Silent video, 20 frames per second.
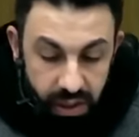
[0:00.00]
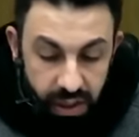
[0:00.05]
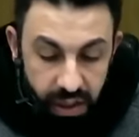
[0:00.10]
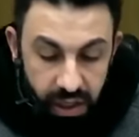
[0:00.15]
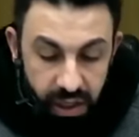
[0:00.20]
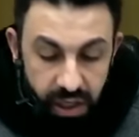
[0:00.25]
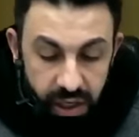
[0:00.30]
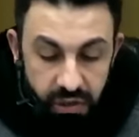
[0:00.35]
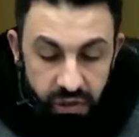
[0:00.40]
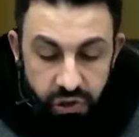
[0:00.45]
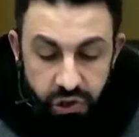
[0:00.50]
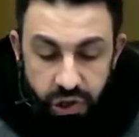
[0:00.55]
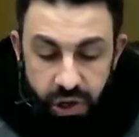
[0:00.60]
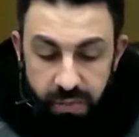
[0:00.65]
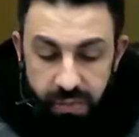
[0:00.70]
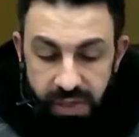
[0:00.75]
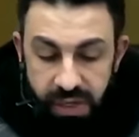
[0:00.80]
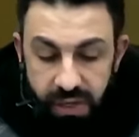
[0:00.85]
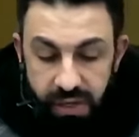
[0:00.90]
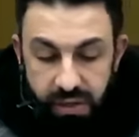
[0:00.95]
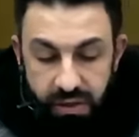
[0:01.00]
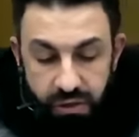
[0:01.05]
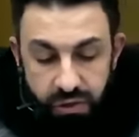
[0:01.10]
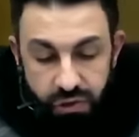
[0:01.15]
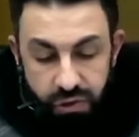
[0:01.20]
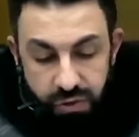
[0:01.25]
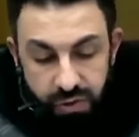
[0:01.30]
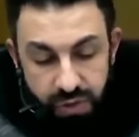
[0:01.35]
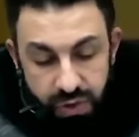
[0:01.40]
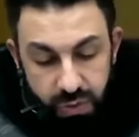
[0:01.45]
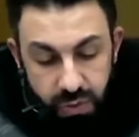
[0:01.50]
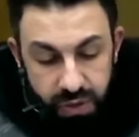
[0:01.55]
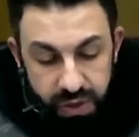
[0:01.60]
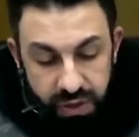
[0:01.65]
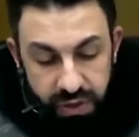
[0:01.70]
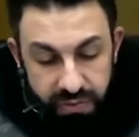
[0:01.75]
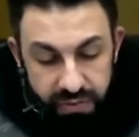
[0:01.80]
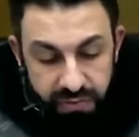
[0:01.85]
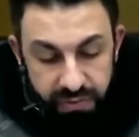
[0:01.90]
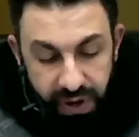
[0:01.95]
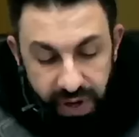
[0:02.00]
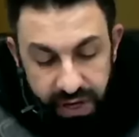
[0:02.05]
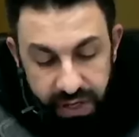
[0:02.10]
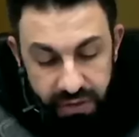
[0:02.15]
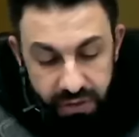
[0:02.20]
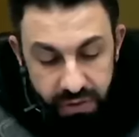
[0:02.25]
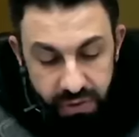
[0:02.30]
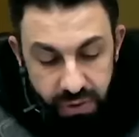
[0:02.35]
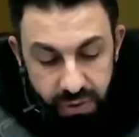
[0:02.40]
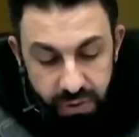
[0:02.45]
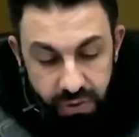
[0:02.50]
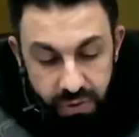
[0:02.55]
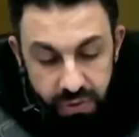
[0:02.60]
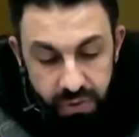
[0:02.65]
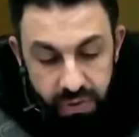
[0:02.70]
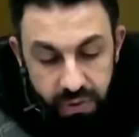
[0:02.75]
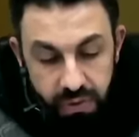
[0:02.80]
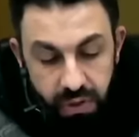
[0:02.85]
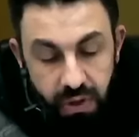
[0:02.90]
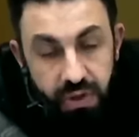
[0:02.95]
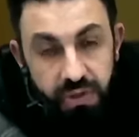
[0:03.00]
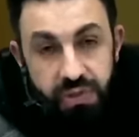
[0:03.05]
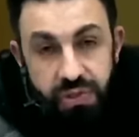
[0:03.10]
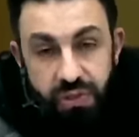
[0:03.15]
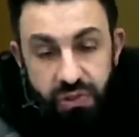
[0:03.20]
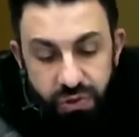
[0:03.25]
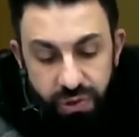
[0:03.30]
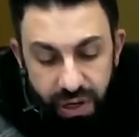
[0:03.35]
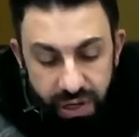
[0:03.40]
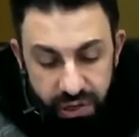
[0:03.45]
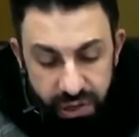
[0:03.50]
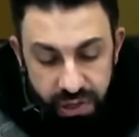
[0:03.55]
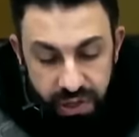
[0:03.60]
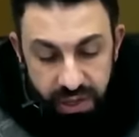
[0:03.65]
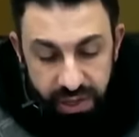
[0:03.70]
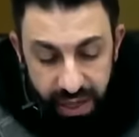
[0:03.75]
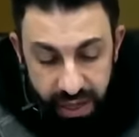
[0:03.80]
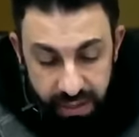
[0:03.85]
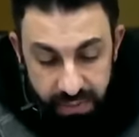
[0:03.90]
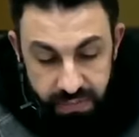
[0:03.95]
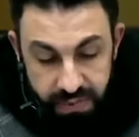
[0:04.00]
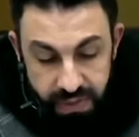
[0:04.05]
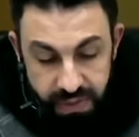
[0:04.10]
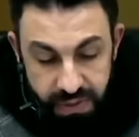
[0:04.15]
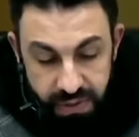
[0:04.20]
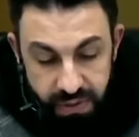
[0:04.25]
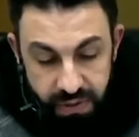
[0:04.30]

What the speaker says: In Germany, the Jews were confined to concentration camps.